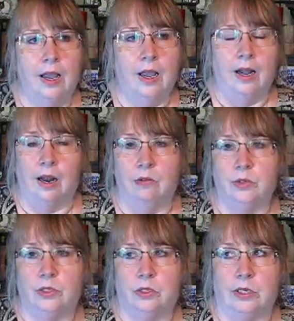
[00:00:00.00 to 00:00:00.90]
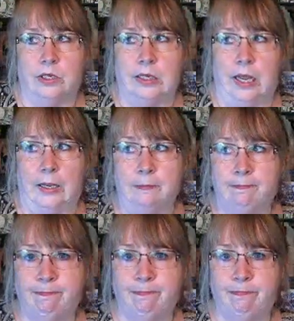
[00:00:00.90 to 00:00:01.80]
And I was just like,
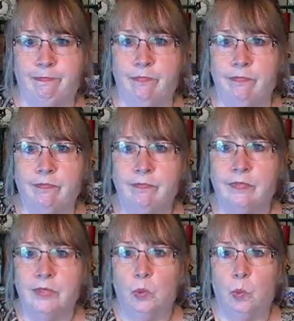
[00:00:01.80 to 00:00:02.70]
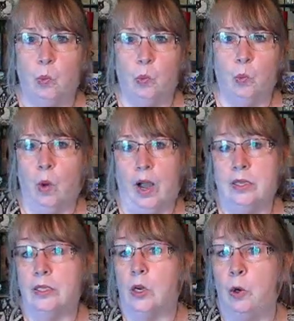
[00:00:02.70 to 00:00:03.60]
hmm, why
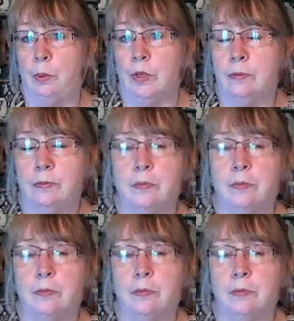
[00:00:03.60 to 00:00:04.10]
is it open?